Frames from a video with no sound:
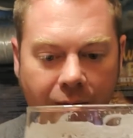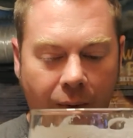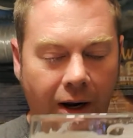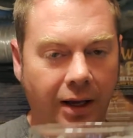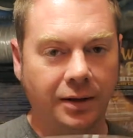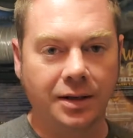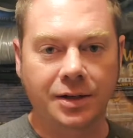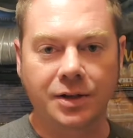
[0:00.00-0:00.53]

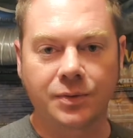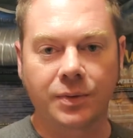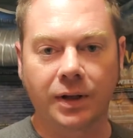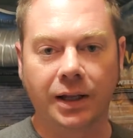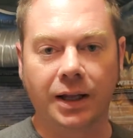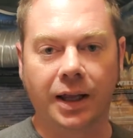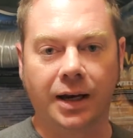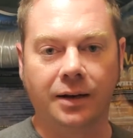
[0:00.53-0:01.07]
way, this is
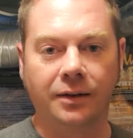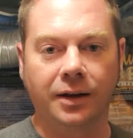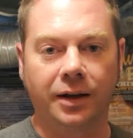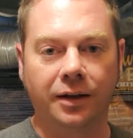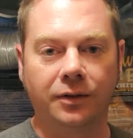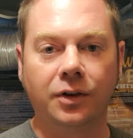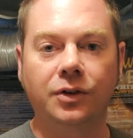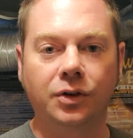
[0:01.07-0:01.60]
really letting
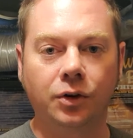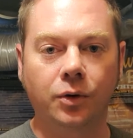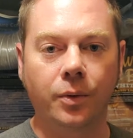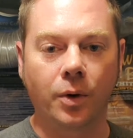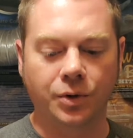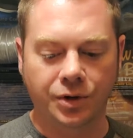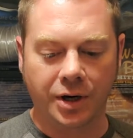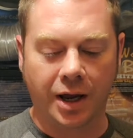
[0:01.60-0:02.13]
the
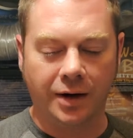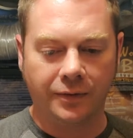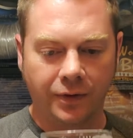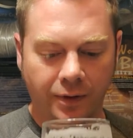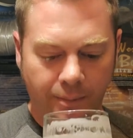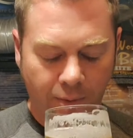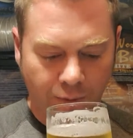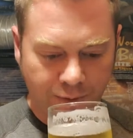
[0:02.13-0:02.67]
two-row shine for
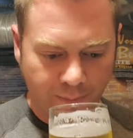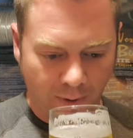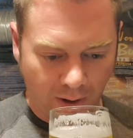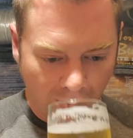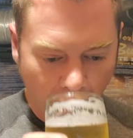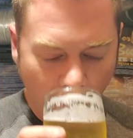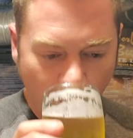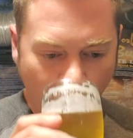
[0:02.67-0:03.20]
the most part.